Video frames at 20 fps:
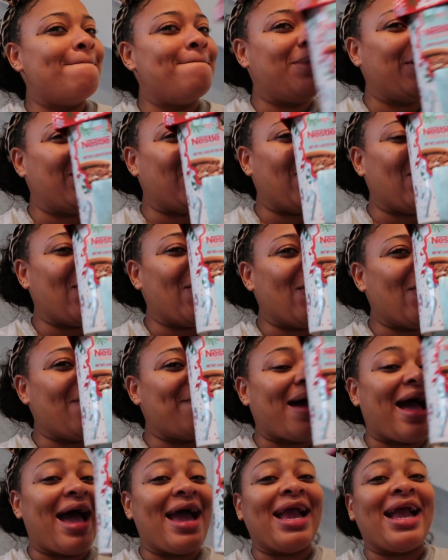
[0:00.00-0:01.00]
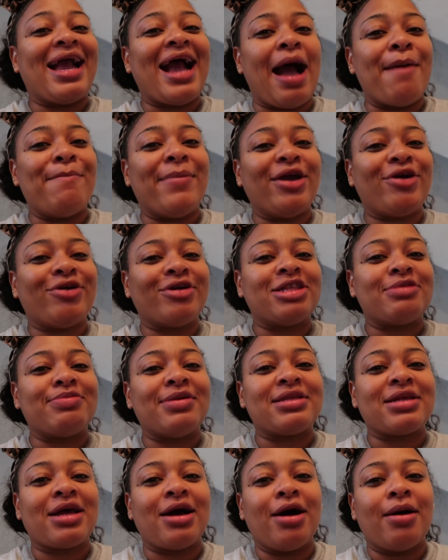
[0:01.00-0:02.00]
Boop! I got my
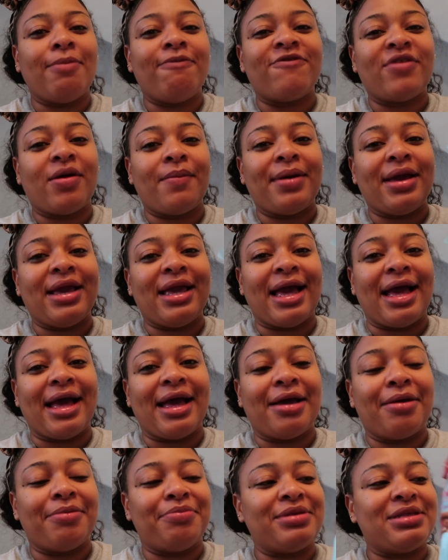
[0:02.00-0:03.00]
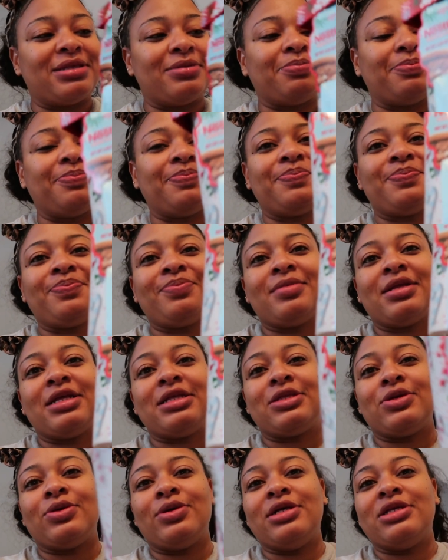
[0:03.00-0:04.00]
Christmas cup from my Gab's.
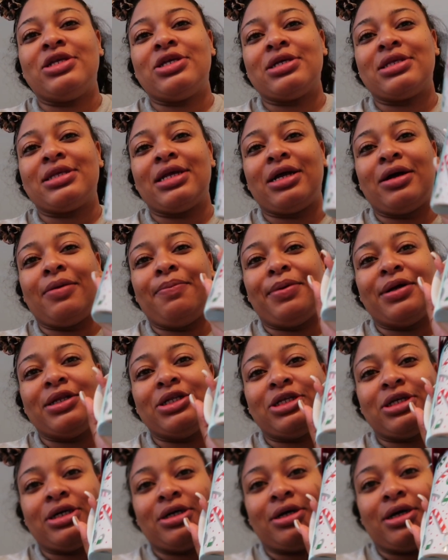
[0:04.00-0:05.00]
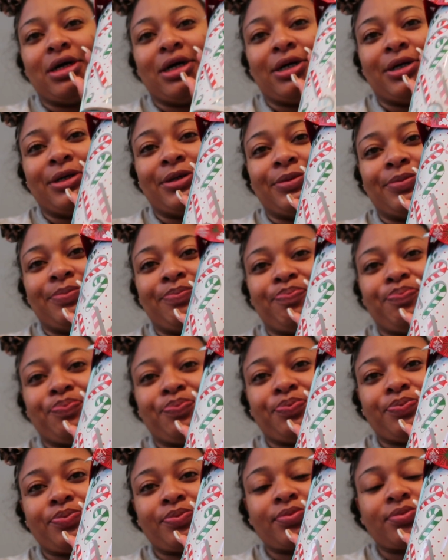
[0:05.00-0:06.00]
So it's just like a bunch of
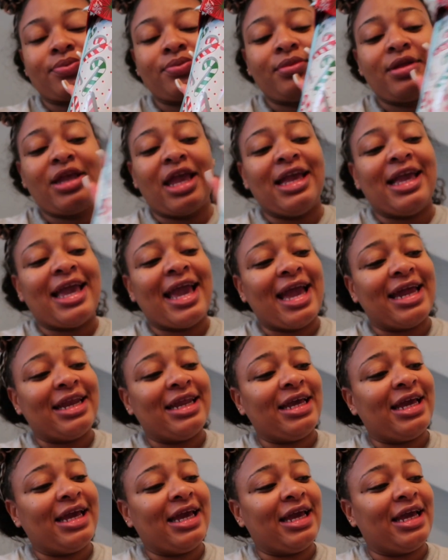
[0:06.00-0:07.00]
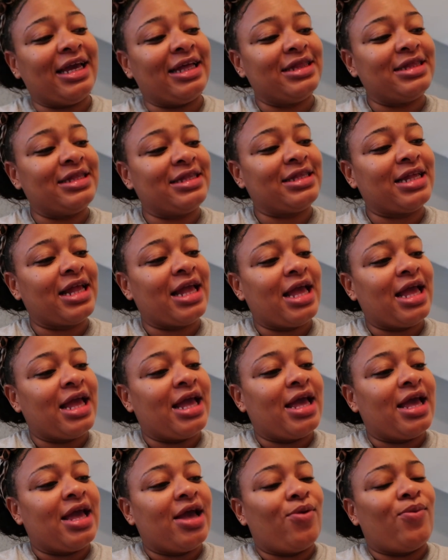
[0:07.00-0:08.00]
candy canes.
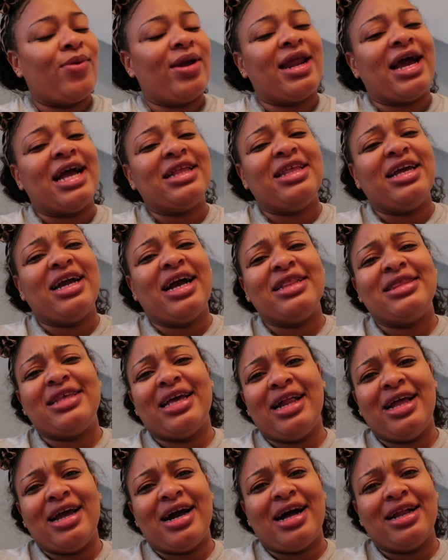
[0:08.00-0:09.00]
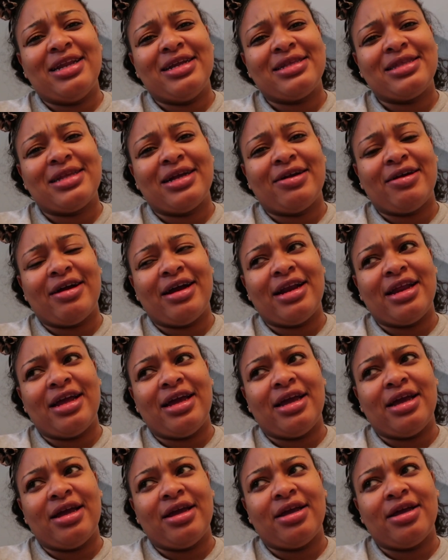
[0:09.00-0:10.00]
Wait, I think I tell y'all this
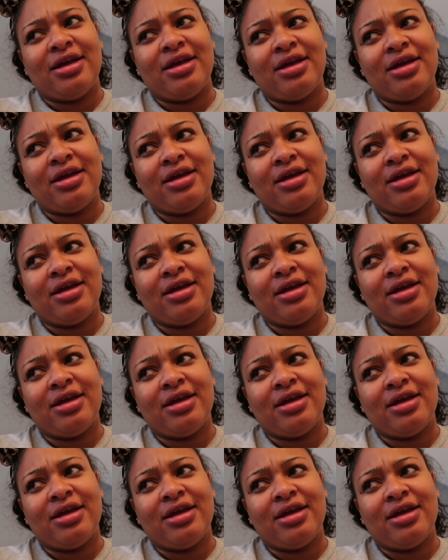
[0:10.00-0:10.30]
already.